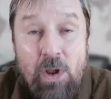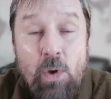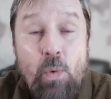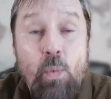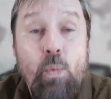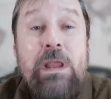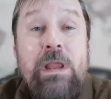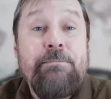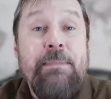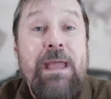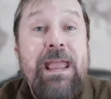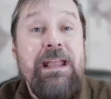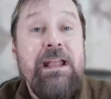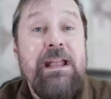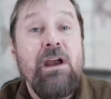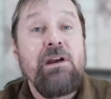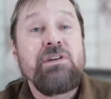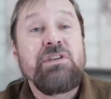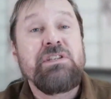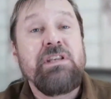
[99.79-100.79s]
We make
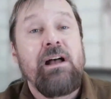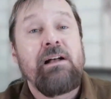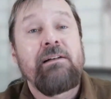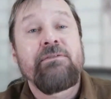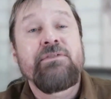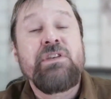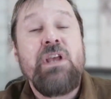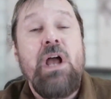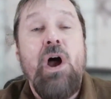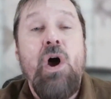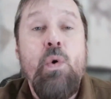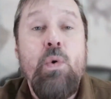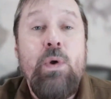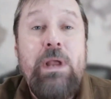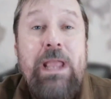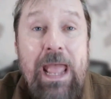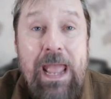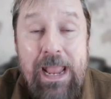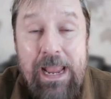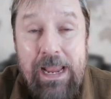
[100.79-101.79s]
ourselves
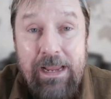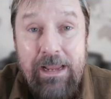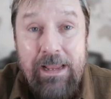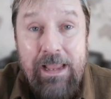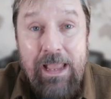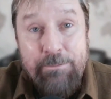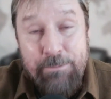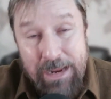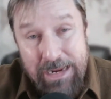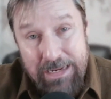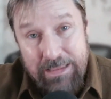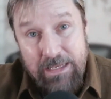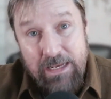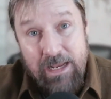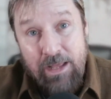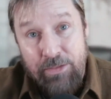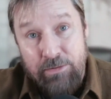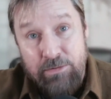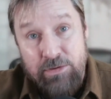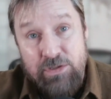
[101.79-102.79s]
okay and make the
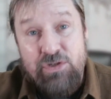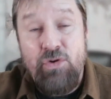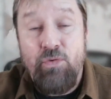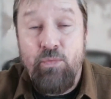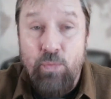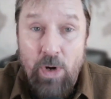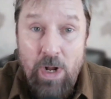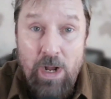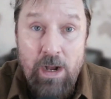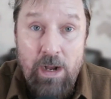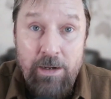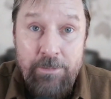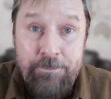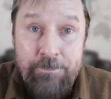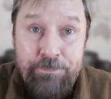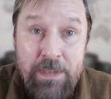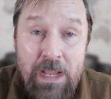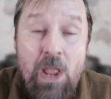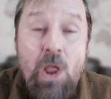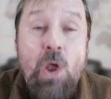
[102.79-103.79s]
others wrong.
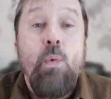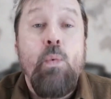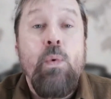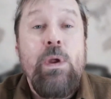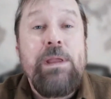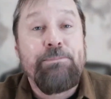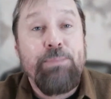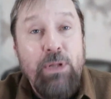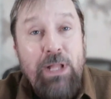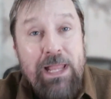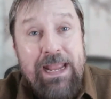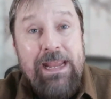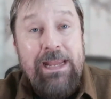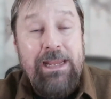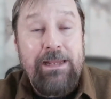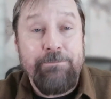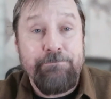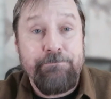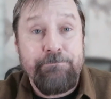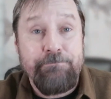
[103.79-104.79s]
We
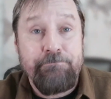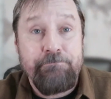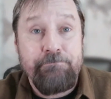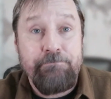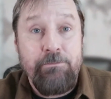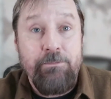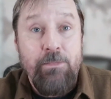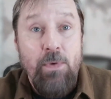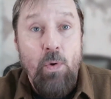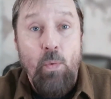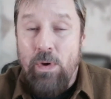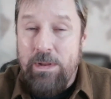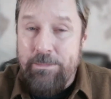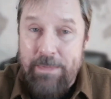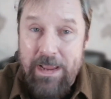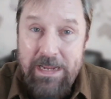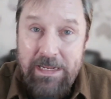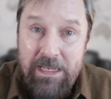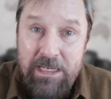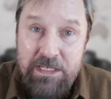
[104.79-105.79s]
blame, we
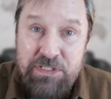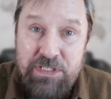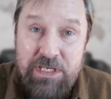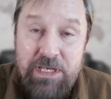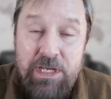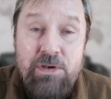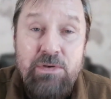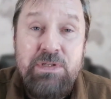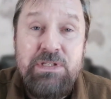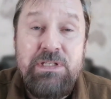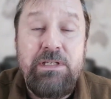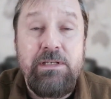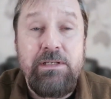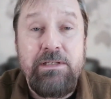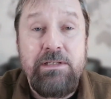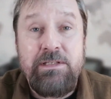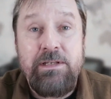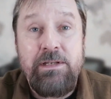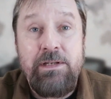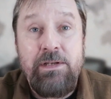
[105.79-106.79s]
make
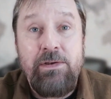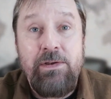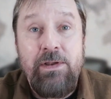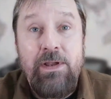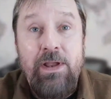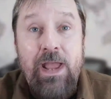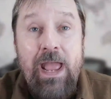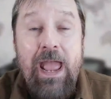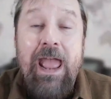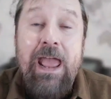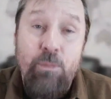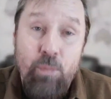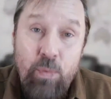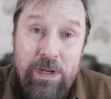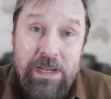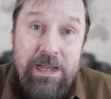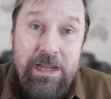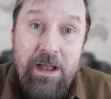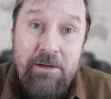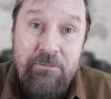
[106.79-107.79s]
excuses, and
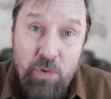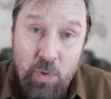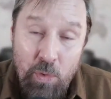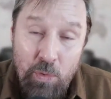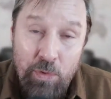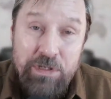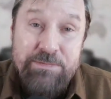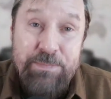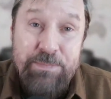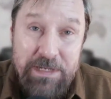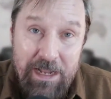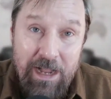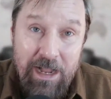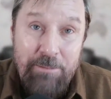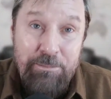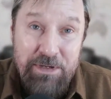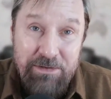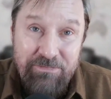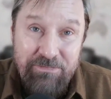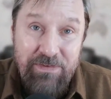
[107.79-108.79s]
we, of course,
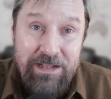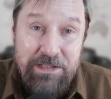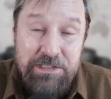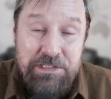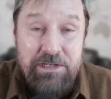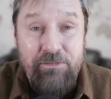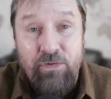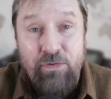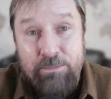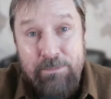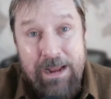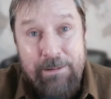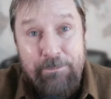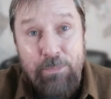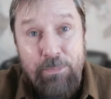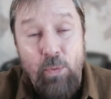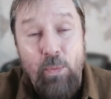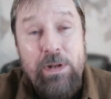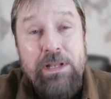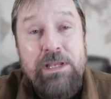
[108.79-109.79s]
become defensive.
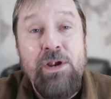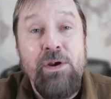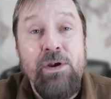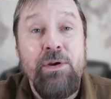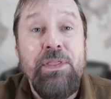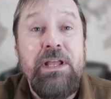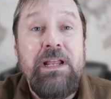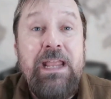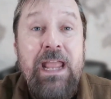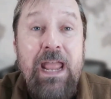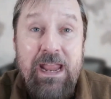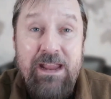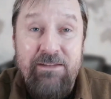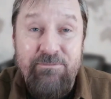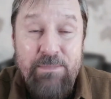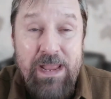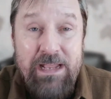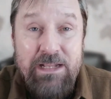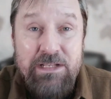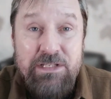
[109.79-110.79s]
Remember, when you're in the
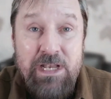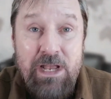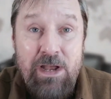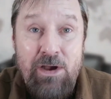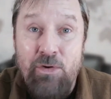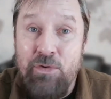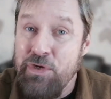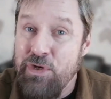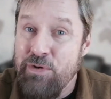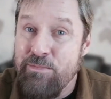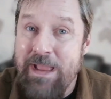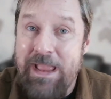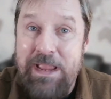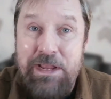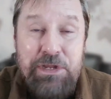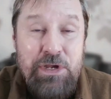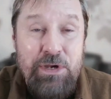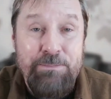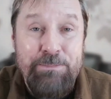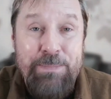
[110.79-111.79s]
caveman zone, you
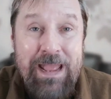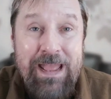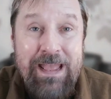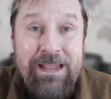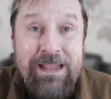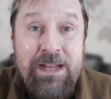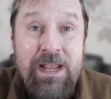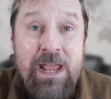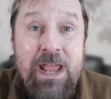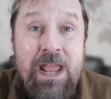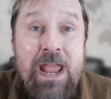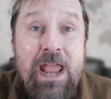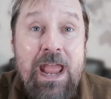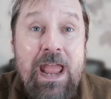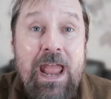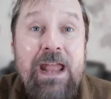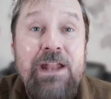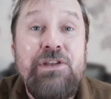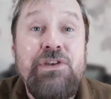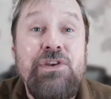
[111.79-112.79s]
make your bed
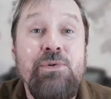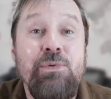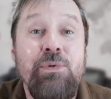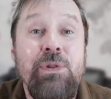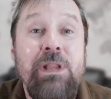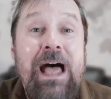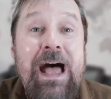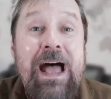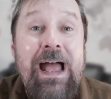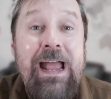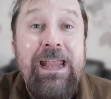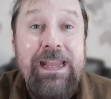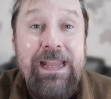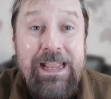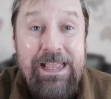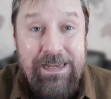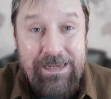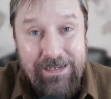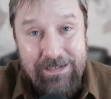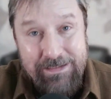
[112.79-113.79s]
and you lie
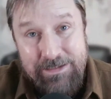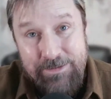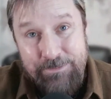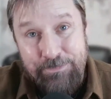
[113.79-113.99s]
in it.